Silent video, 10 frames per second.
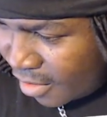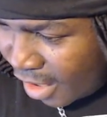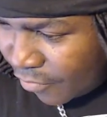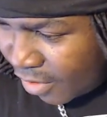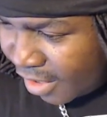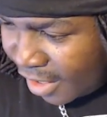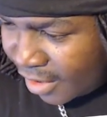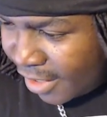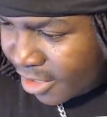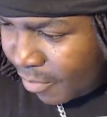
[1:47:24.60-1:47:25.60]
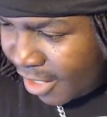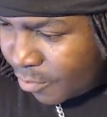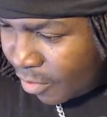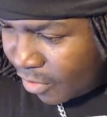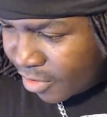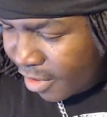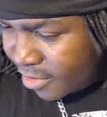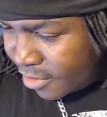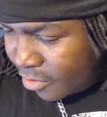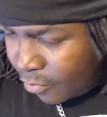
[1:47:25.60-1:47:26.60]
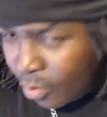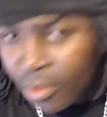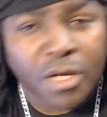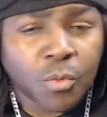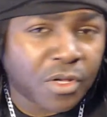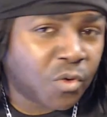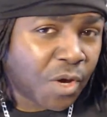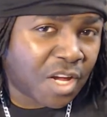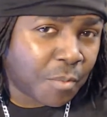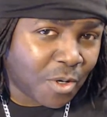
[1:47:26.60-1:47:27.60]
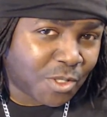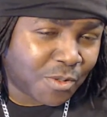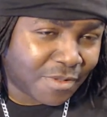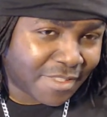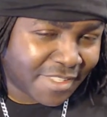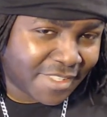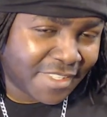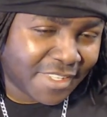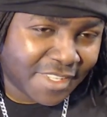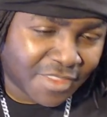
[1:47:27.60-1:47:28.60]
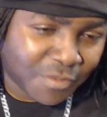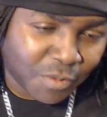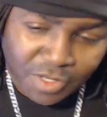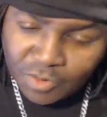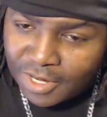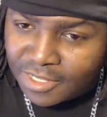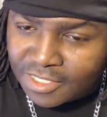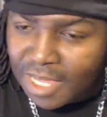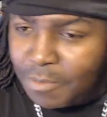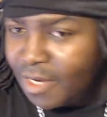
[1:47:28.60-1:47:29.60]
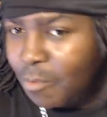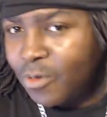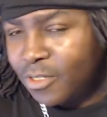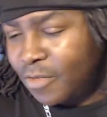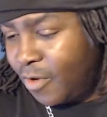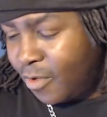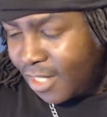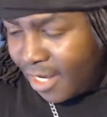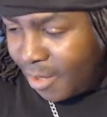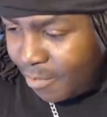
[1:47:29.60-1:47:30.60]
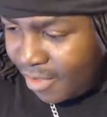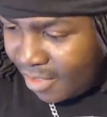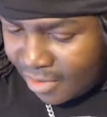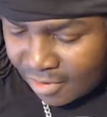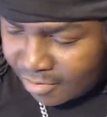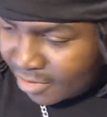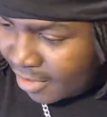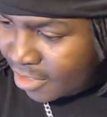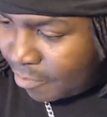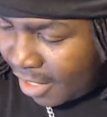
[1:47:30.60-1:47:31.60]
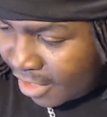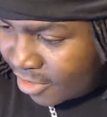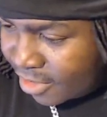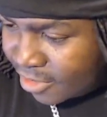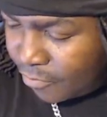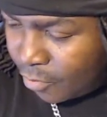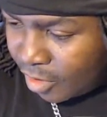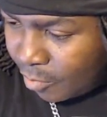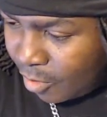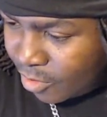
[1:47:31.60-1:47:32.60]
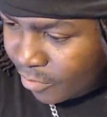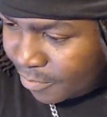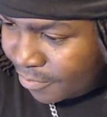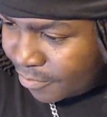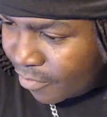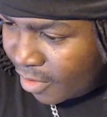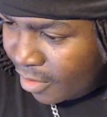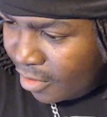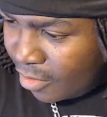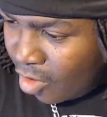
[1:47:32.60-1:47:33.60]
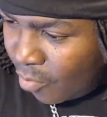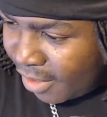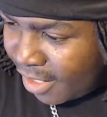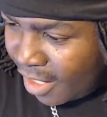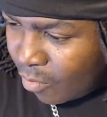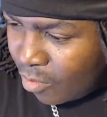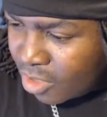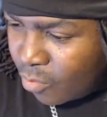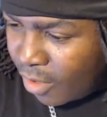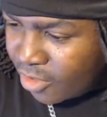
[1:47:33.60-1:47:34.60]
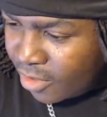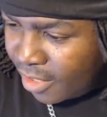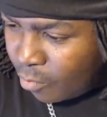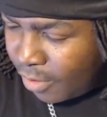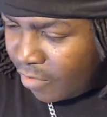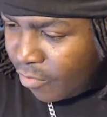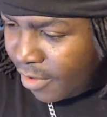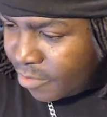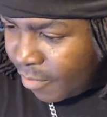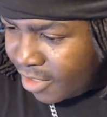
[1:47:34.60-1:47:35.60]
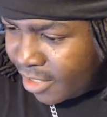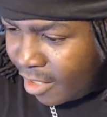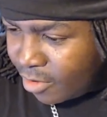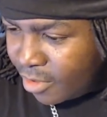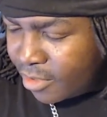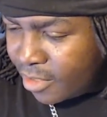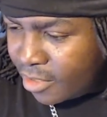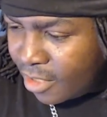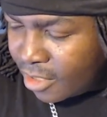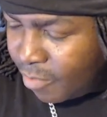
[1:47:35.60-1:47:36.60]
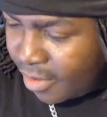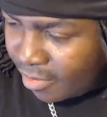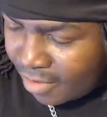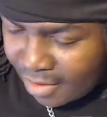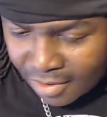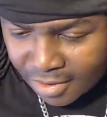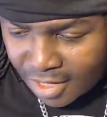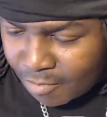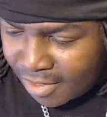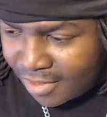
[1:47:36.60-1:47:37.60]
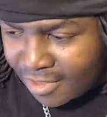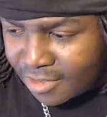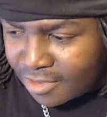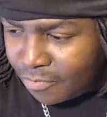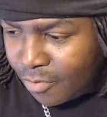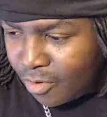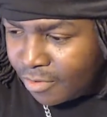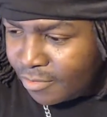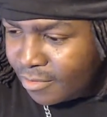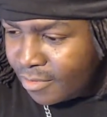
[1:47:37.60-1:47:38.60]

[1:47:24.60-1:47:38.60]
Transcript: I forget. I like Smash Brothers on N64. What a great commercial! one of the greatest gaming commercials of all time was that Smash 64 commercial. Oh my God, Rogue Squadron and Wave Race, my childhood, says Josh Brown. Yeah, man, N64.